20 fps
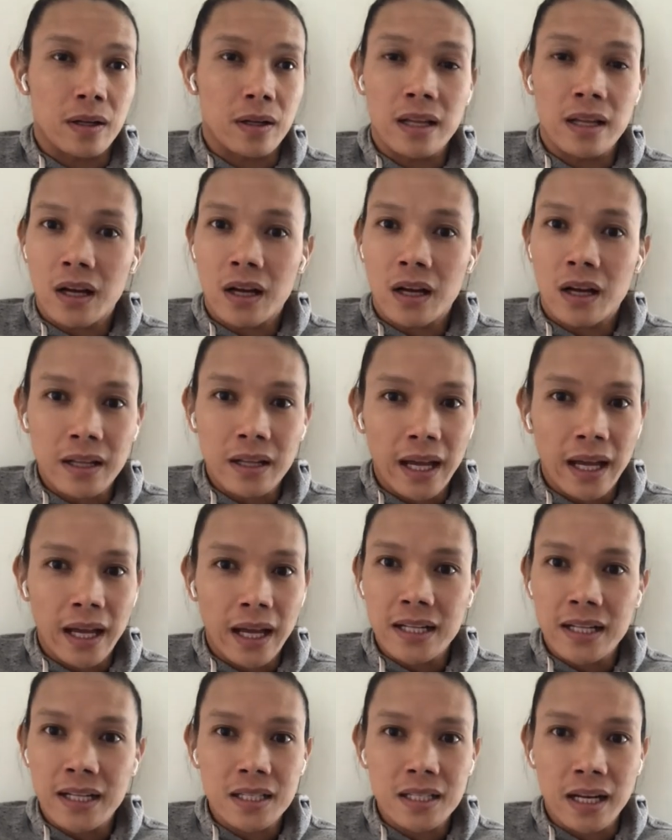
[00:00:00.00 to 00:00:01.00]
They thought they
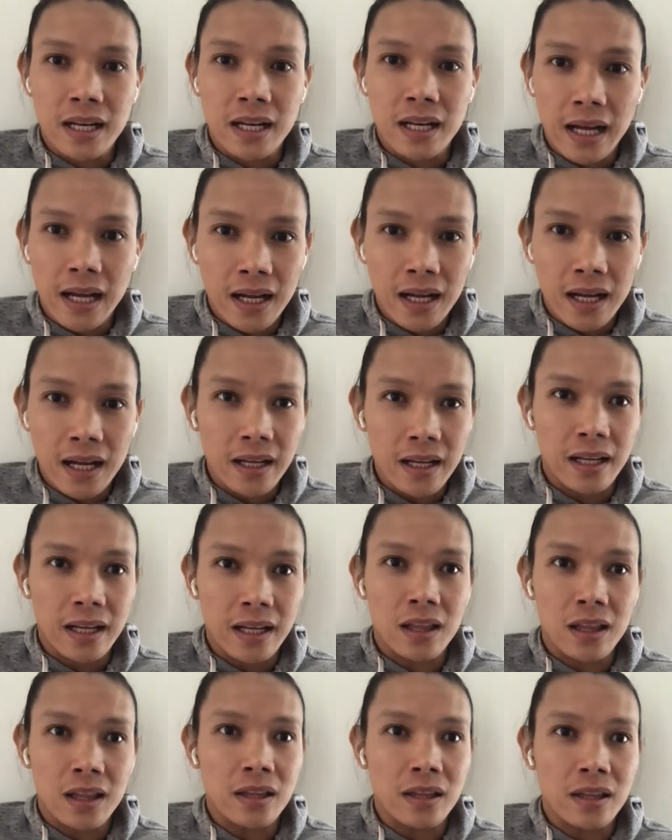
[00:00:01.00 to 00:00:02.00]
ate sinigang and they
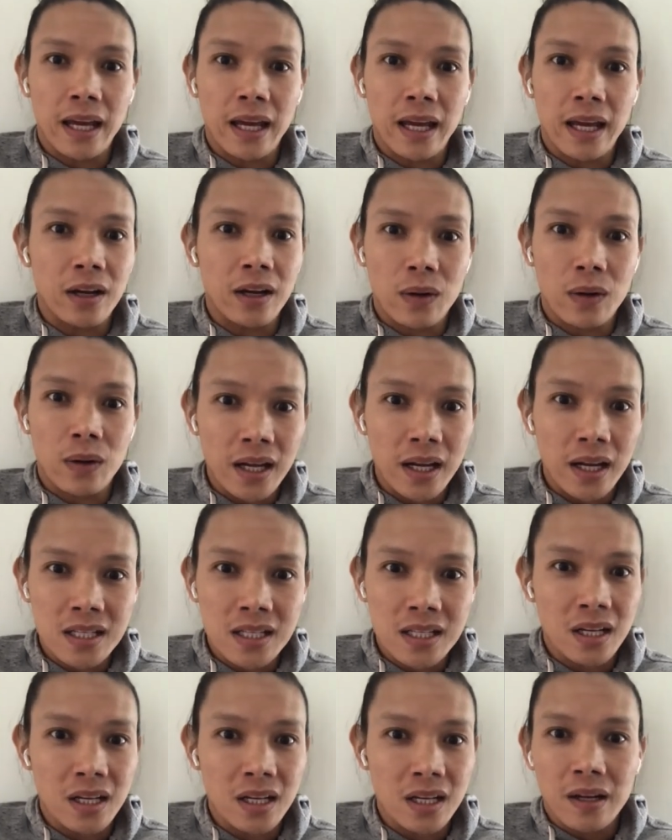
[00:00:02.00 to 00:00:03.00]
thought they ate
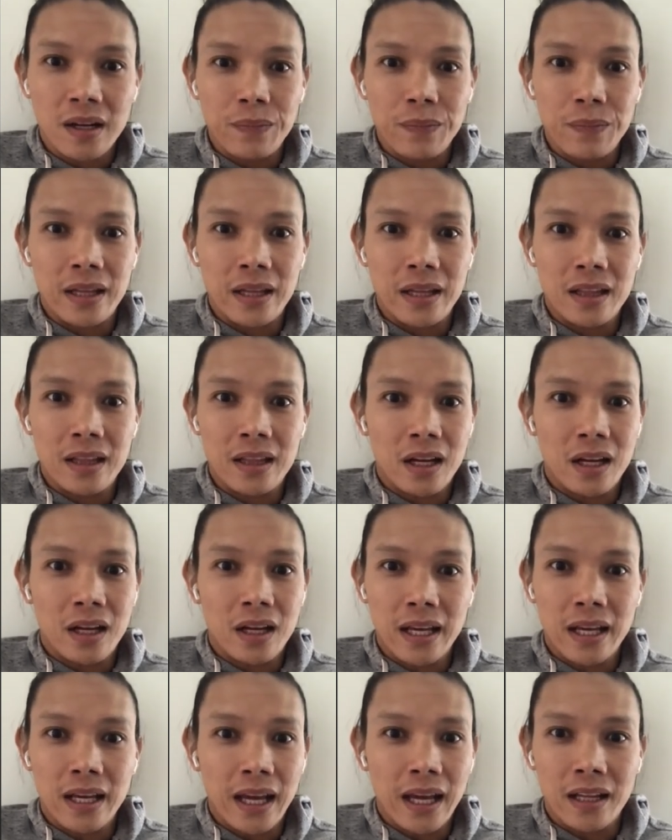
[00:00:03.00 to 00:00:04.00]
rice and they thought
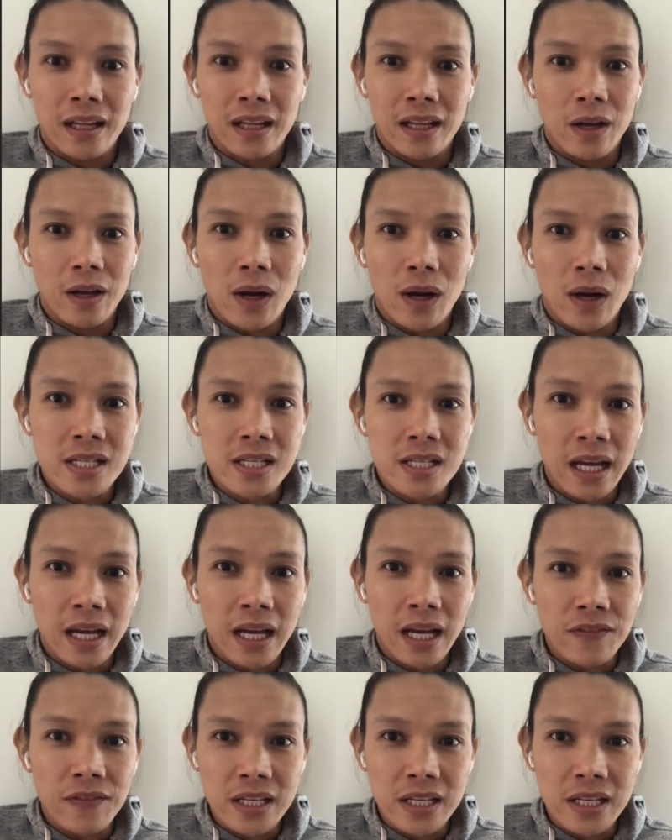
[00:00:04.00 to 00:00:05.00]
they watched
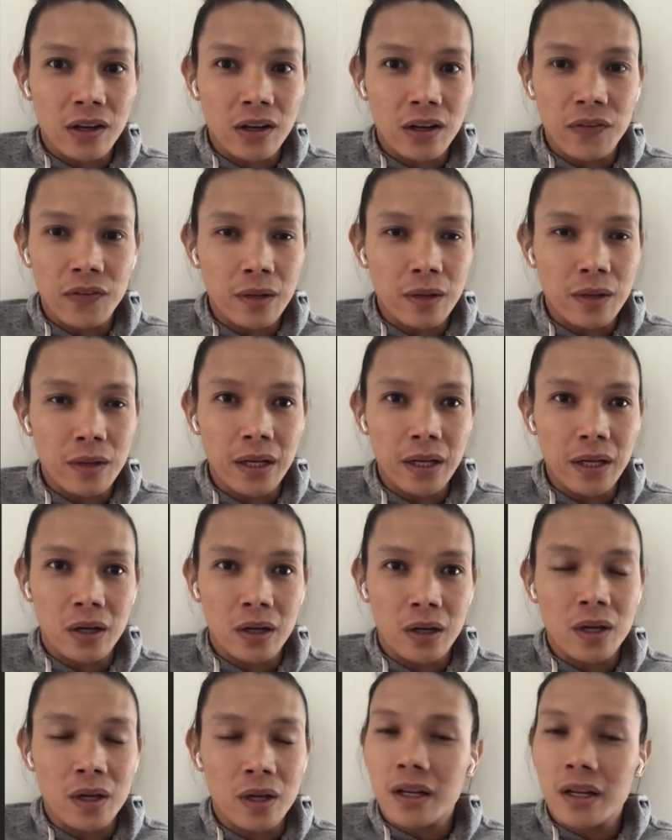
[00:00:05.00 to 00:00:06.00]
TFC, they're Filipino.